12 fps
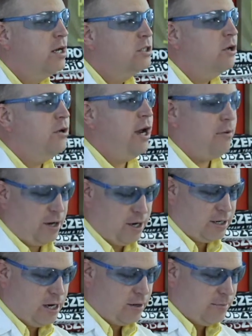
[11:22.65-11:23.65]
So now we're going
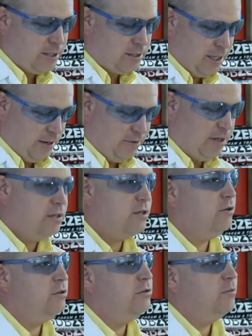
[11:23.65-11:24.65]
to talk about safety.
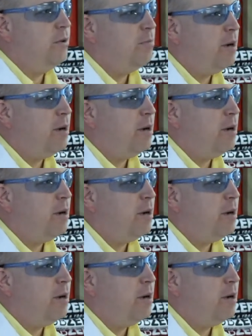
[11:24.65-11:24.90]
So we